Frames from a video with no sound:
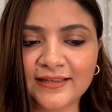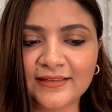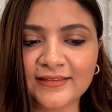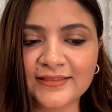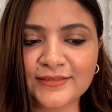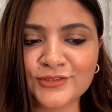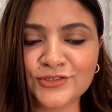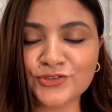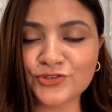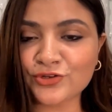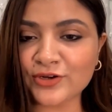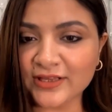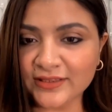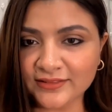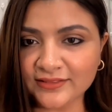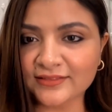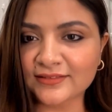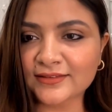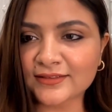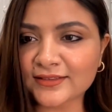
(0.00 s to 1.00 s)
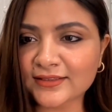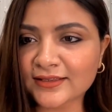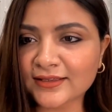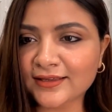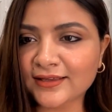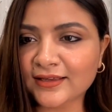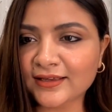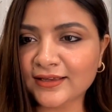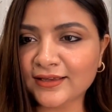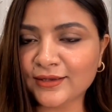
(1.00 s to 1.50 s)
strength?
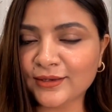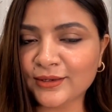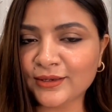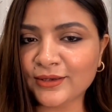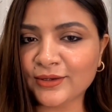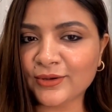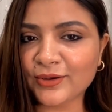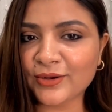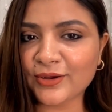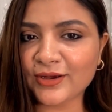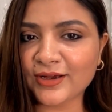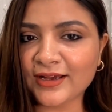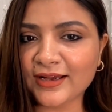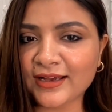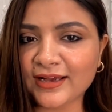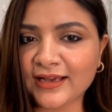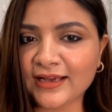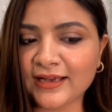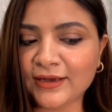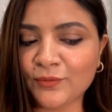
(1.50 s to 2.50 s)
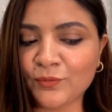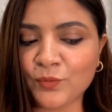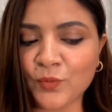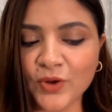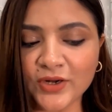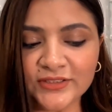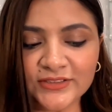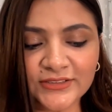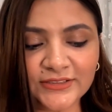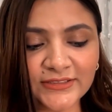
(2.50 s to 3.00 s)

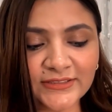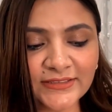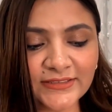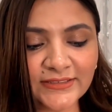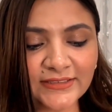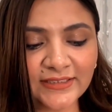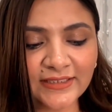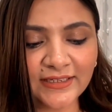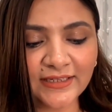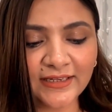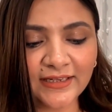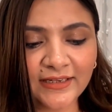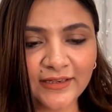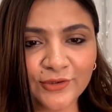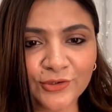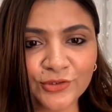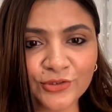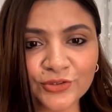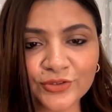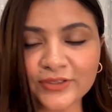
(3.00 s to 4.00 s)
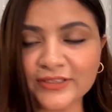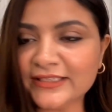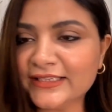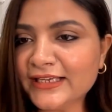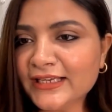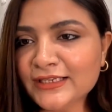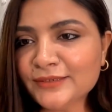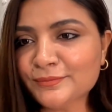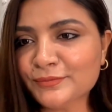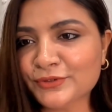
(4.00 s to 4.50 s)
What did really
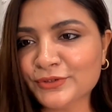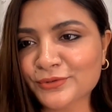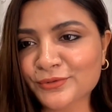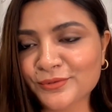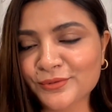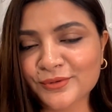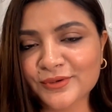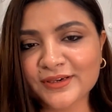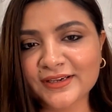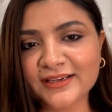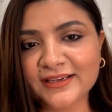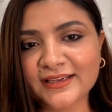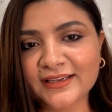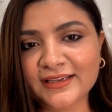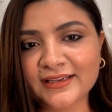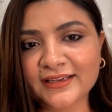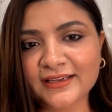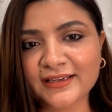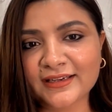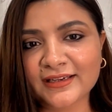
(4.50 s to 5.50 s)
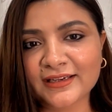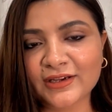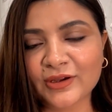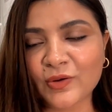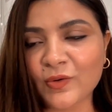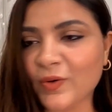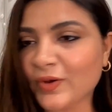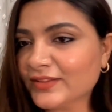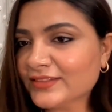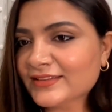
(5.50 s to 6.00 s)
help you
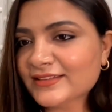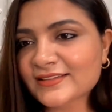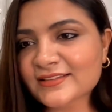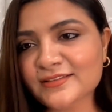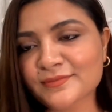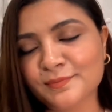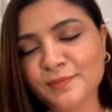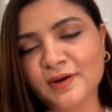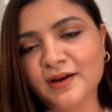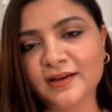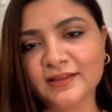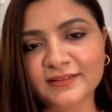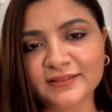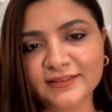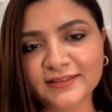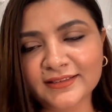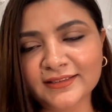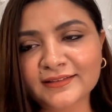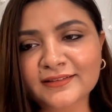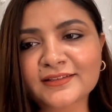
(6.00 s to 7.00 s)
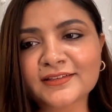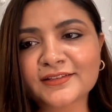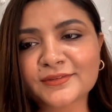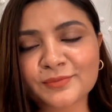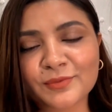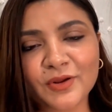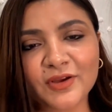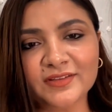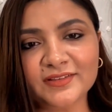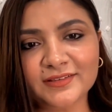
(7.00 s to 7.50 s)
on this path, in this
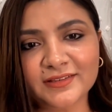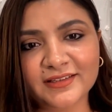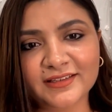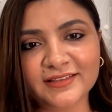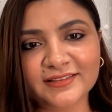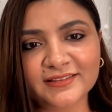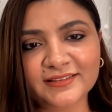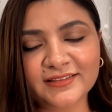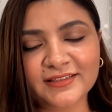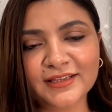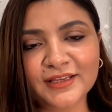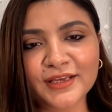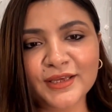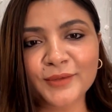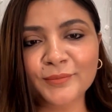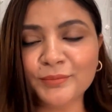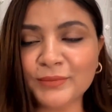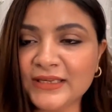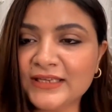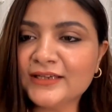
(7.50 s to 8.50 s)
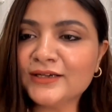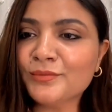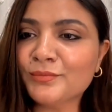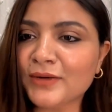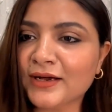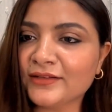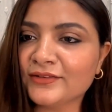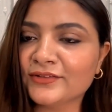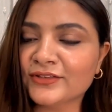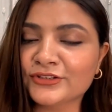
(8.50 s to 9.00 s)
process, being a
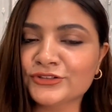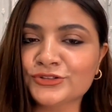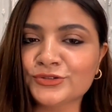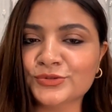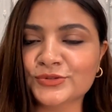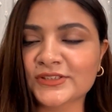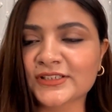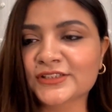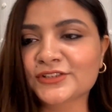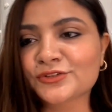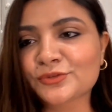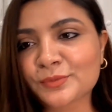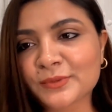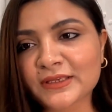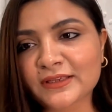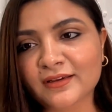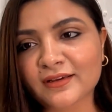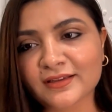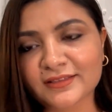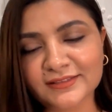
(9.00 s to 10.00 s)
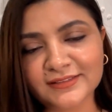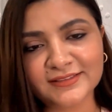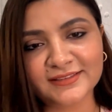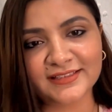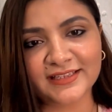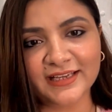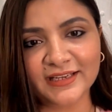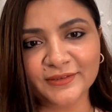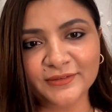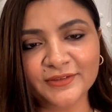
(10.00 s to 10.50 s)
mother and choosing to be an artist
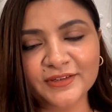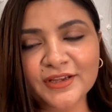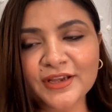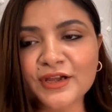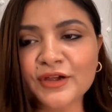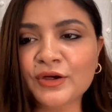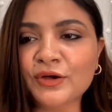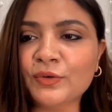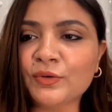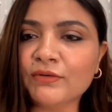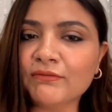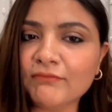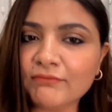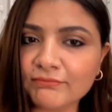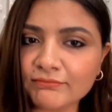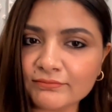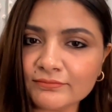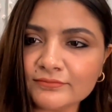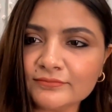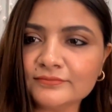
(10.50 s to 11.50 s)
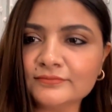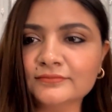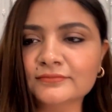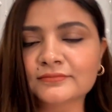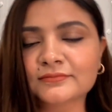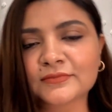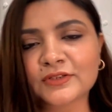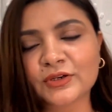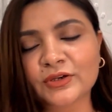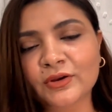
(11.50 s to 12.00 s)
then,
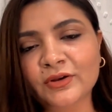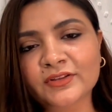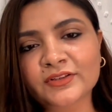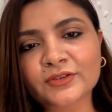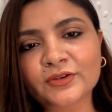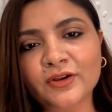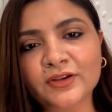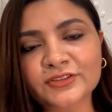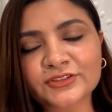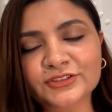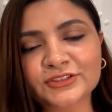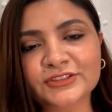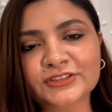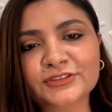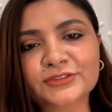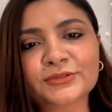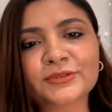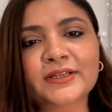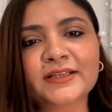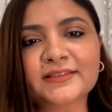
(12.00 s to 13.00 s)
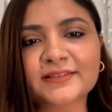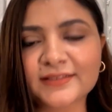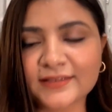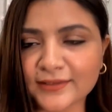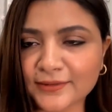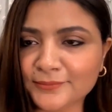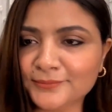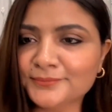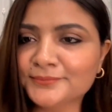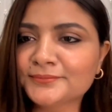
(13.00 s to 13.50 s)
on the contrary to, let's
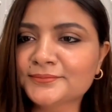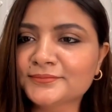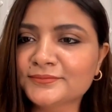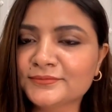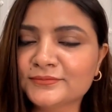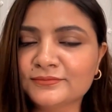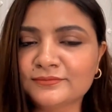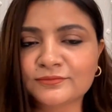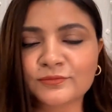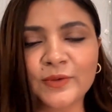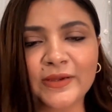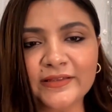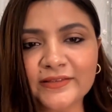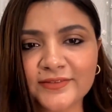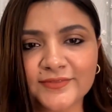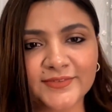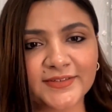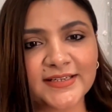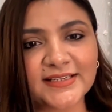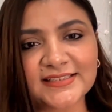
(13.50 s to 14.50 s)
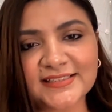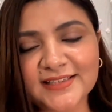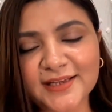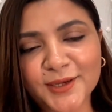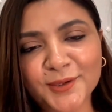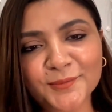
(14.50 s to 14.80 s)
say, vice versa?